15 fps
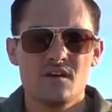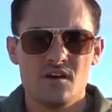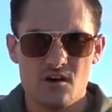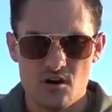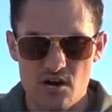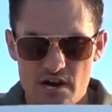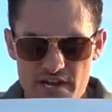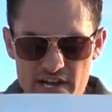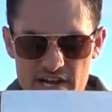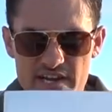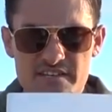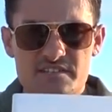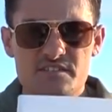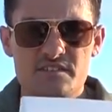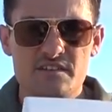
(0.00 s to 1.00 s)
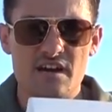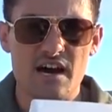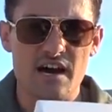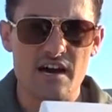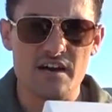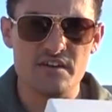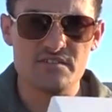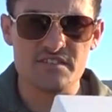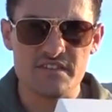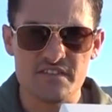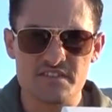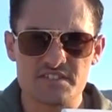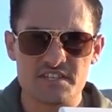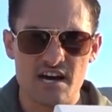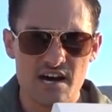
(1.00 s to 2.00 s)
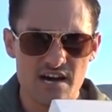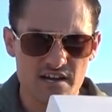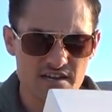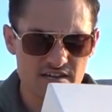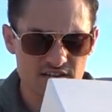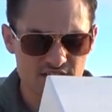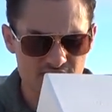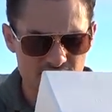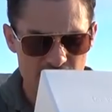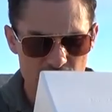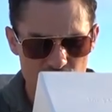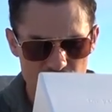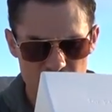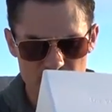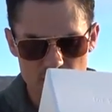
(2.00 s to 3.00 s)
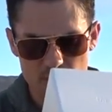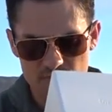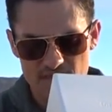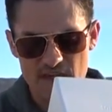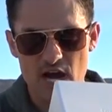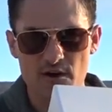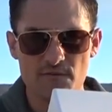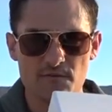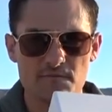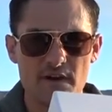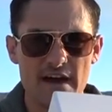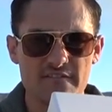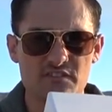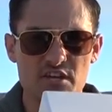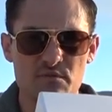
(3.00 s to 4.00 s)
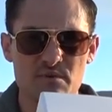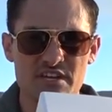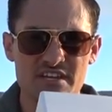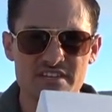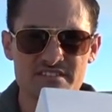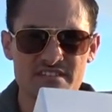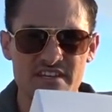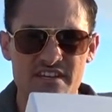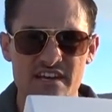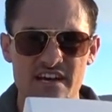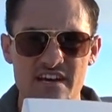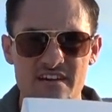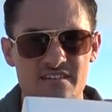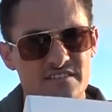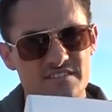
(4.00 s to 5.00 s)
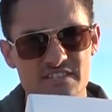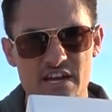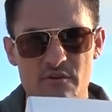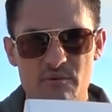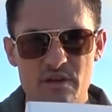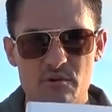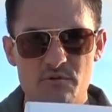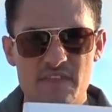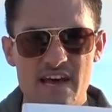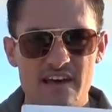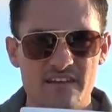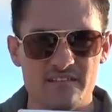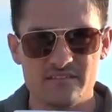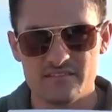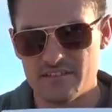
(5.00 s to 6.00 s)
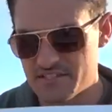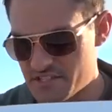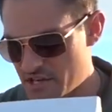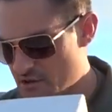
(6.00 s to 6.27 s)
All right, guys, uh, you've seen the stock, so now we're gonna go with the Alfa 5 dBs and uh, see how we do with that.